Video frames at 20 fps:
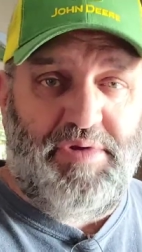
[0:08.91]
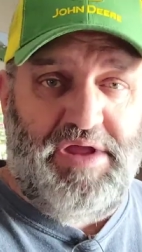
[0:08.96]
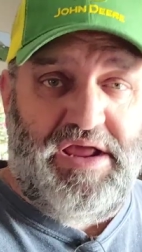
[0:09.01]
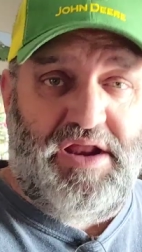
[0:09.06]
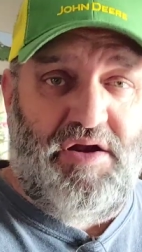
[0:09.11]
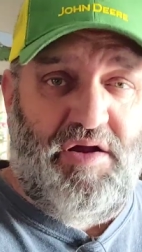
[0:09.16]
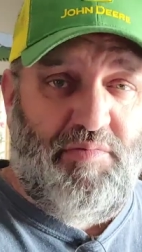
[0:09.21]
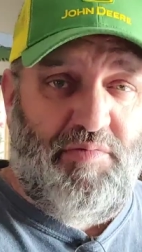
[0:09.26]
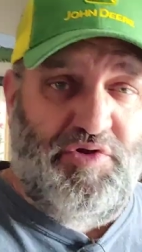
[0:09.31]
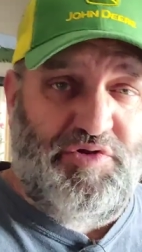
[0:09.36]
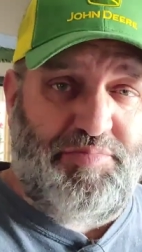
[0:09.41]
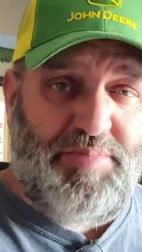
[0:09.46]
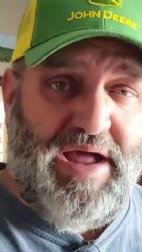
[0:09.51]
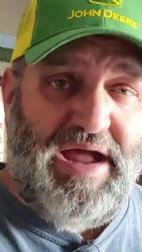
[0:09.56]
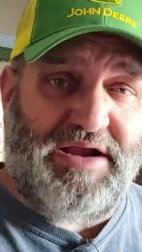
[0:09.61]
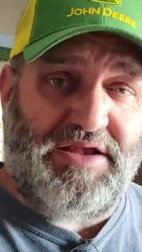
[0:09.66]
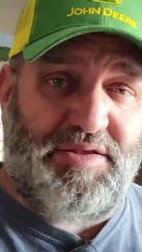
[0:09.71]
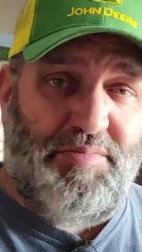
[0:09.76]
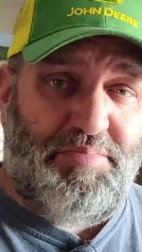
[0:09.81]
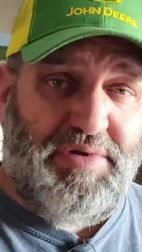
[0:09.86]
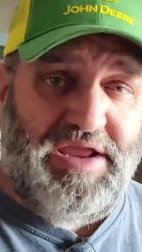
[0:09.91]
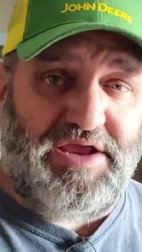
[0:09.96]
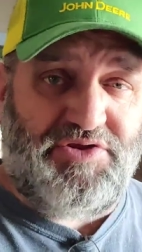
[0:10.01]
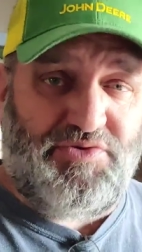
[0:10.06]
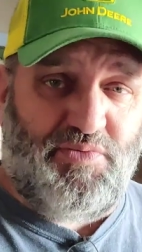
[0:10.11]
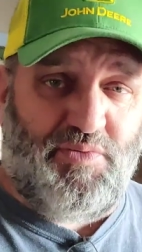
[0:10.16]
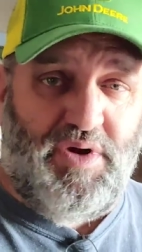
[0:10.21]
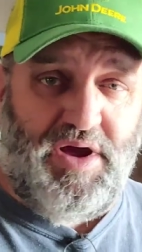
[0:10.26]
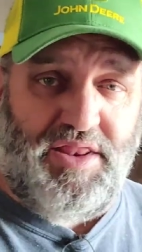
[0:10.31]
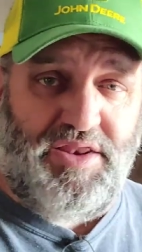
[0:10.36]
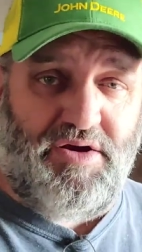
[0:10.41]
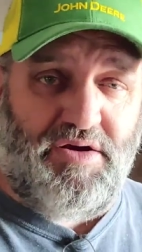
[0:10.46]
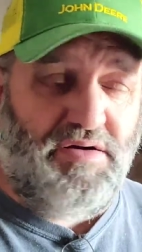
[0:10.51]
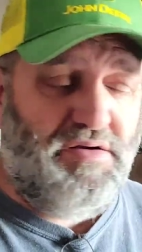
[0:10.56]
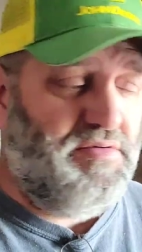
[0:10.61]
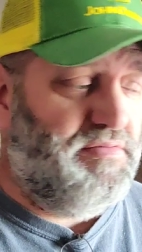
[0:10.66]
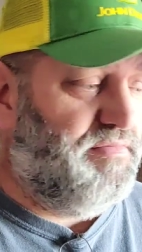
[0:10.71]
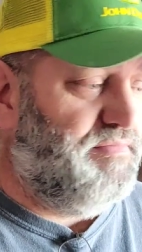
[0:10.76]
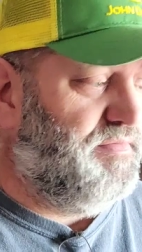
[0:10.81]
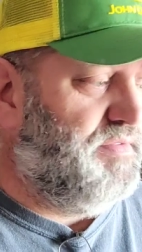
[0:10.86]
being almost back to beach
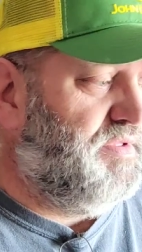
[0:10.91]
weather,